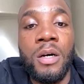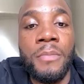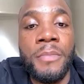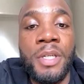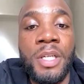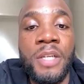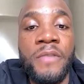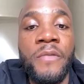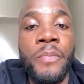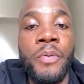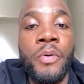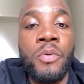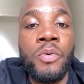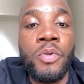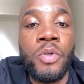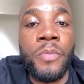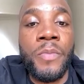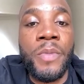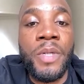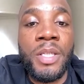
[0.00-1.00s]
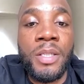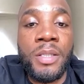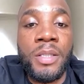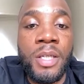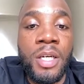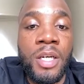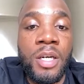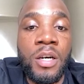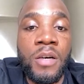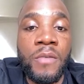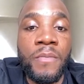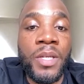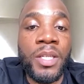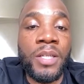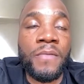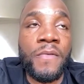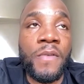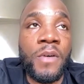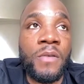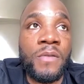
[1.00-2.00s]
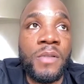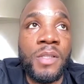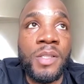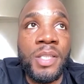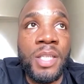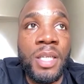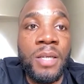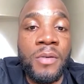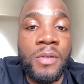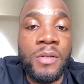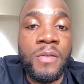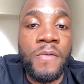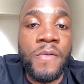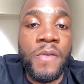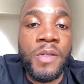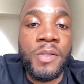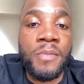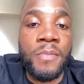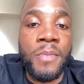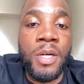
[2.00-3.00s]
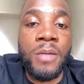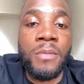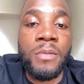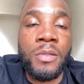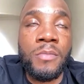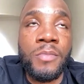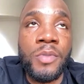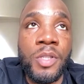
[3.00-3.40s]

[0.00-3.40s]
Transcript: In Liverpool, you know what I mean? And I've been involved in the same kind of things in Birmingham.